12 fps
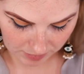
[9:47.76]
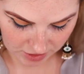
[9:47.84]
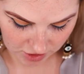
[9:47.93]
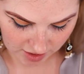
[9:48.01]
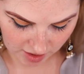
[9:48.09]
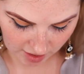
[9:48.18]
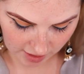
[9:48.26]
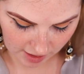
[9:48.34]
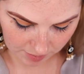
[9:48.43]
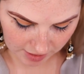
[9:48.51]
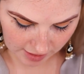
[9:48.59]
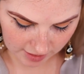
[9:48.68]
Might just thicken
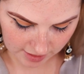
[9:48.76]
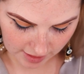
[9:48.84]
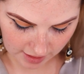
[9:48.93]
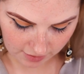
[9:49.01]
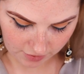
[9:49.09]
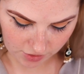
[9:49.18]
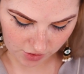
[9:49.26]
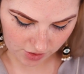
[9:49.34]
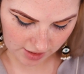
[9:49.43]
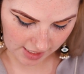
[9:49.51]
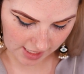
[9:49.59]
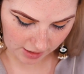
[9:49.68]
up the other side ever so
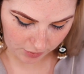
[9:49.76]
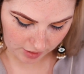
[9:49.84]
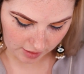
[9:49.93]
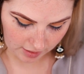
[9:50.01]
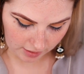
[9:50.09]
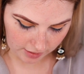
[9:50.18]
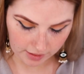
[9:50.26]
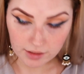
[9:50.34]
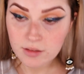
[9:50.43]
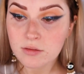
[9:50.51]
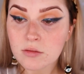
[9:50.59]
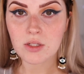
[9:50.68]
slightly with the
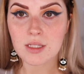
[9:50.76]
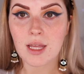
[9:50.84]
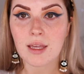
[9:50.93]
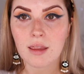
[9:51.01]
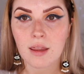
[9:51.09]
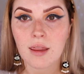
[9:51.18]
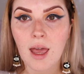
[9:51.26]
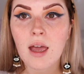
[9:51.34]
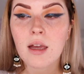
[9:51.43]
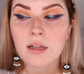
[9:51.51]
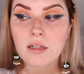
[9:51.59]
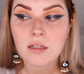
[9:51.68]
glitter, just like
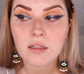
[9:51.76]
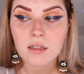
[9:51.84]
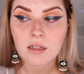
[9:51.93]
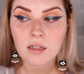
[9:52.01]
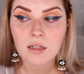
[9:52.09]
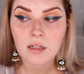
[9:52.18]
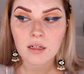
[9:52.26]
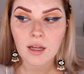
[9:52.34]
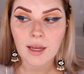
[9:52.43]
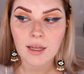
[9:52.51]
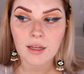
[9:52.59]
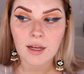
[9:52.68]
that.
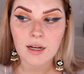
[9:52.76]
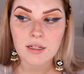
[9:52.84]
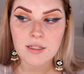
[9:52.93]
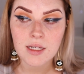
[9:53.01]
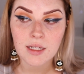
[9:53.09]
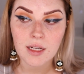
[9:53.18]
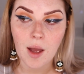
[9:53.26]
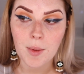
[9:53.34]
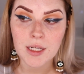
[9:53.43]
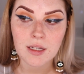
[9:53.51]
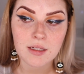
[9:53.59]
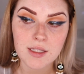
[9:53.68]
I can kind of see it
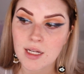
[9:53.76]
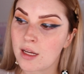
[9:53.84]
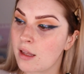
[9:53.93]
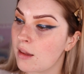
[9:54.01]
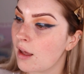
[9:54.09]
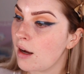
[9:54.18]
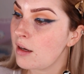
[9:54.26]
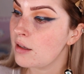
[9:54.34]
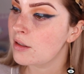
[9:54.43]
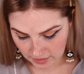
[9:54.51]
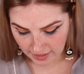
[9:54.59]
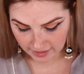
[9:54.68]
coming together.
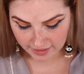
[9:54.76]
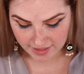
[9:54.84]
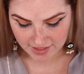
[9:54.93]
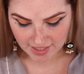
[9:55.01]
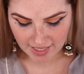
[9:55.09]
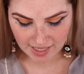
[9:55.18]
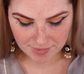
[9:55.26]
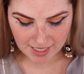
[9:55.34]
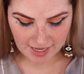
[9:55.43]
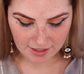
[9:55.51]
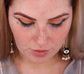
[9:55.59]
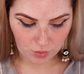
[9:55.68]
Now let's tidy up
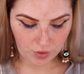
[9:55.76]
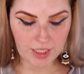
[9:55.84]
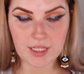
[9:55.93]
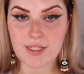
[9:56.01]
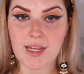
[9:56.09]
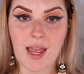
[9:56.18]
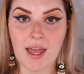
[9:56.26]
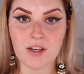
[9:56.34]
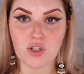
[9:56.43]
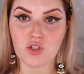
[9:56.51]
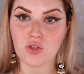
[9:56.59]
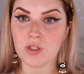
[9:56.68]
the outer corners
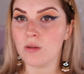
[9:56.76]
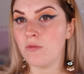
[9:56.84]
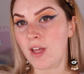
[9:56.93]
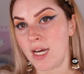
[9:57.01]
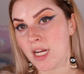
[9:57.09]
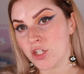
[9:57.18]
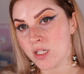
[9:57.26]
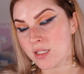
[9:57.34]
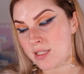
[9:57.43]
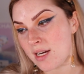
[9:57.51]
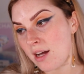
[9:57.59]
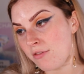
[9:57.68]
and do some foundation
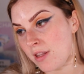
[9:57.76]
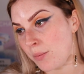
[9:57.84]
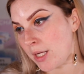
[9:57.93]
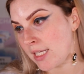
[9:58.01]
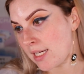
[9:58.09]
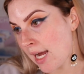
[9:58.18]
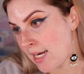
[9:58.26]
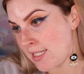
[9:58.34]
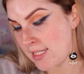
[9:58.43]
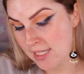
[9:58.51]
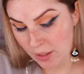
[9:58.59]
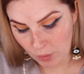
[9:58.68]
and stuff, and then we can kind of
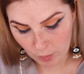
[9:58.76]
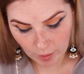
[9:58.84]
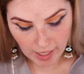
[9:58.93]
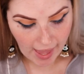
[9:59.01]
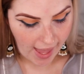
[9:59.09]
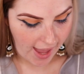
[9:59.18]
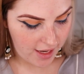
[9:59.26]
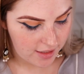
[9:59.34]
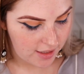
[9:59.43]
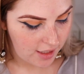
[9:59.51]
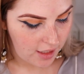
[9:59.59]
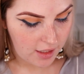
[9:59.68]
see where we're
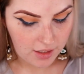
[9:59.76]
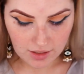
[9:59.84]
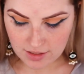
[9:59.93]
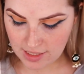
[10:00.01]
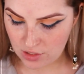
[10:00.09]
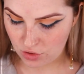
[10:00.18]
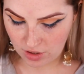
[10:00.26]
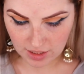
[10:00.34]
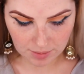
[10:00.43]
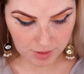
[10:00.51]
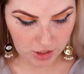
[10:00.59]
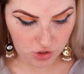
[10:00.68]
at, because I do
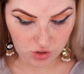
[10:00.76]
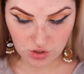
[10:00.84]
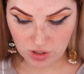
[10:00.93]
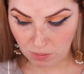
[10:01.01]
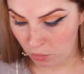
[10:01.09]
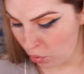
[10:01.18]
think I'm going to do some